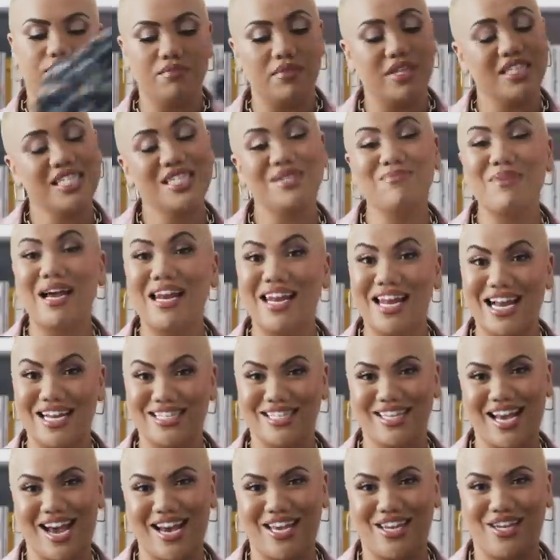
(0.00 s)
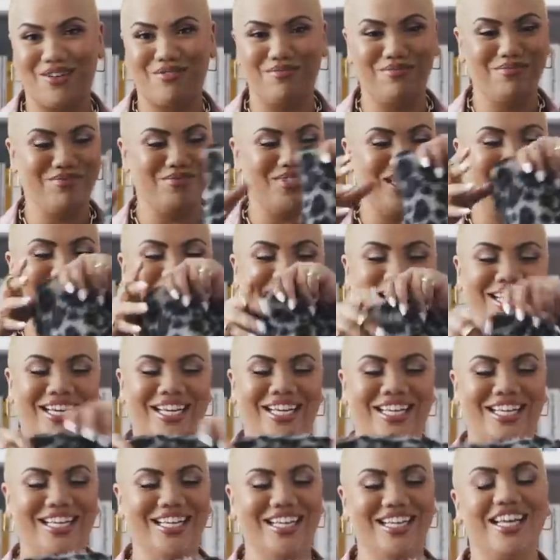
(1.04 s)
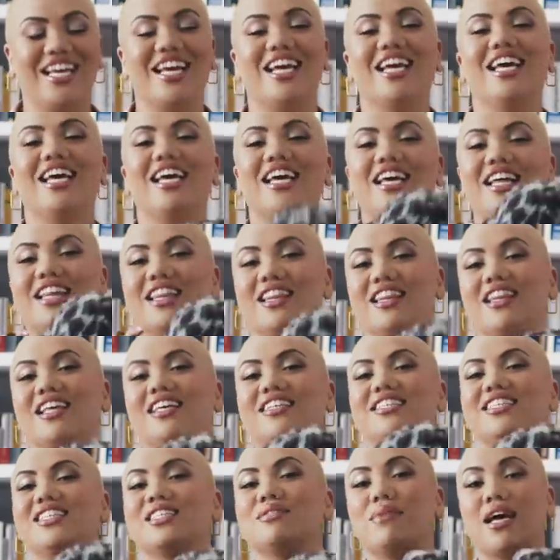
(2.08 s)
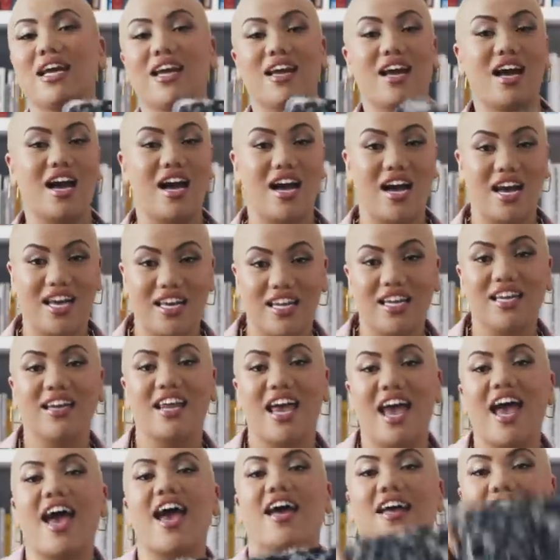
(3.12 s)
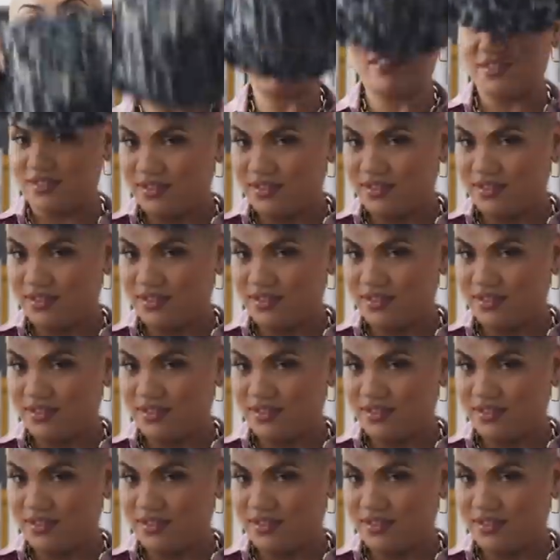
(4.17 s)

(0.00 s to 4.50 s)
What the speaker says: This is my last item. This is my hiding hat.